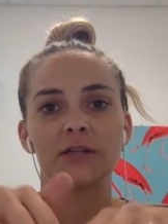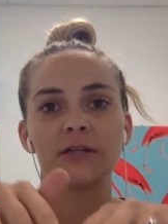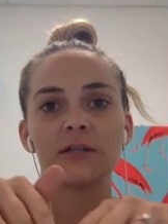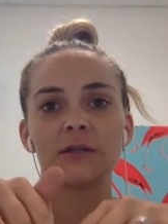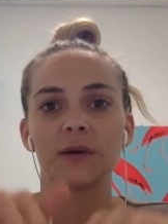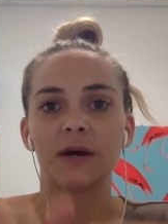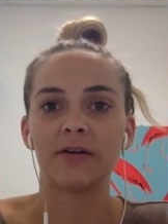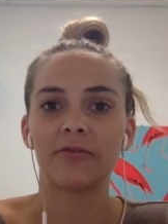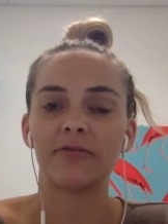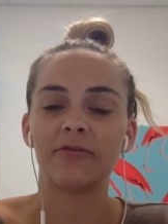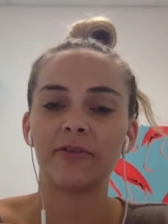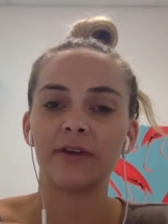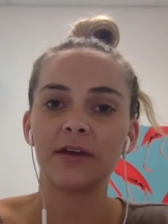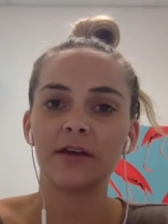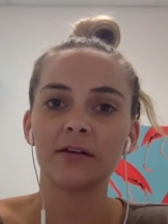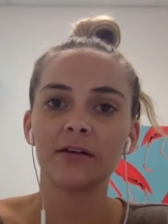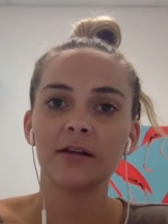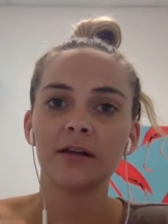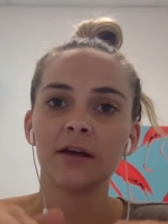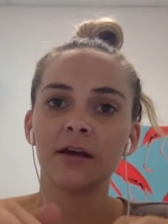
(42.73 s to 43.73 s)
So I
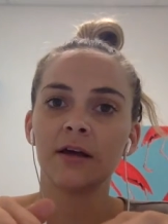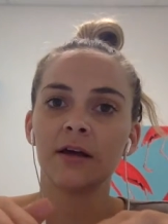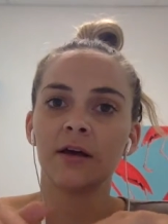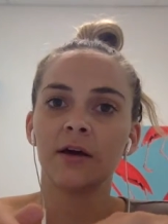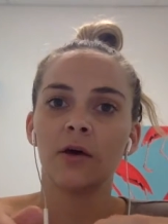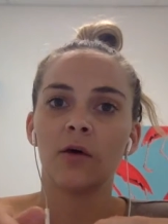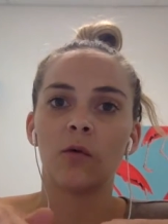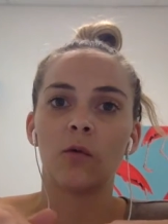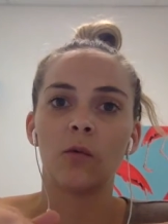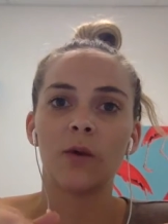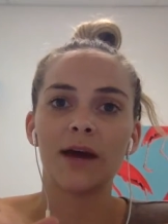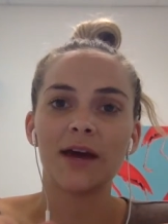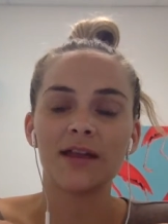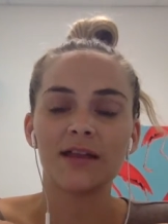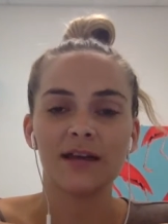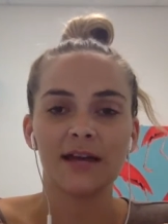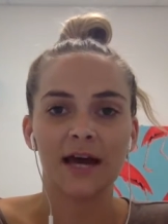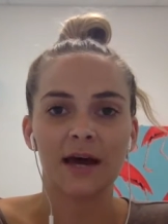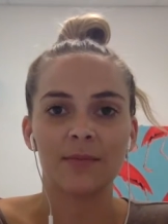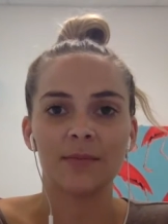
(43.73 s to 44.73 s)
feel where the
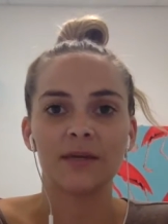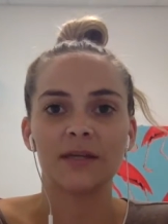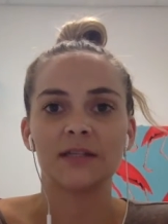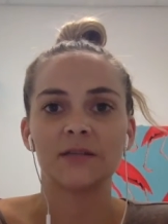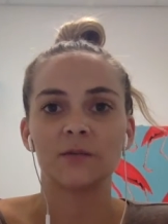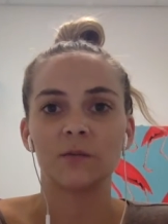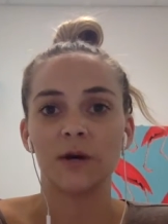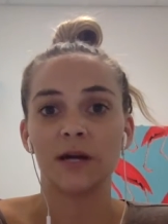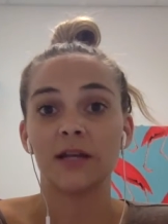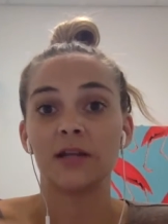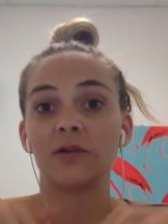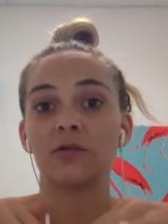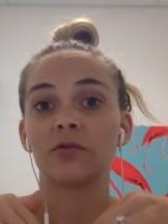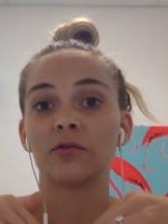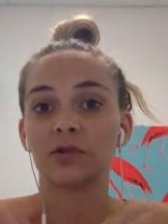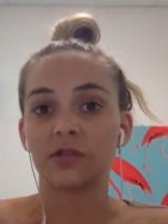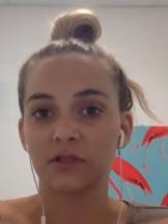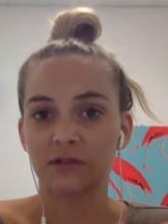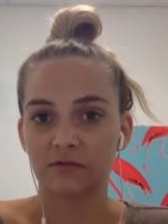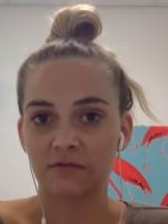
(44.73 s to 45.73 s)
gap is when you're
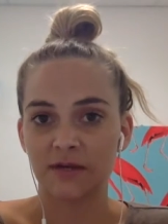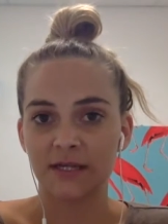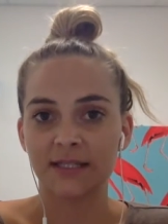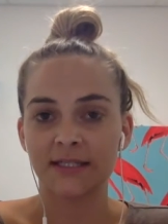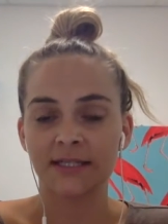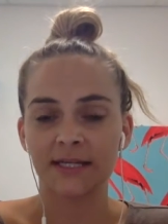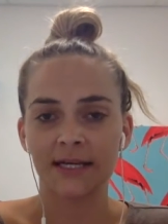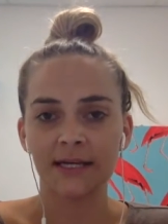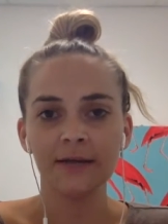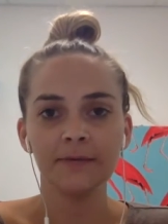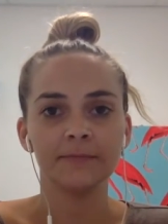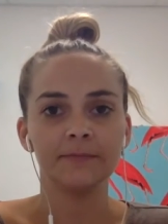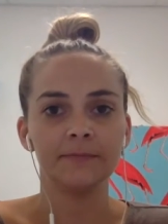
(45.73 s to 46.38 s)
just resting,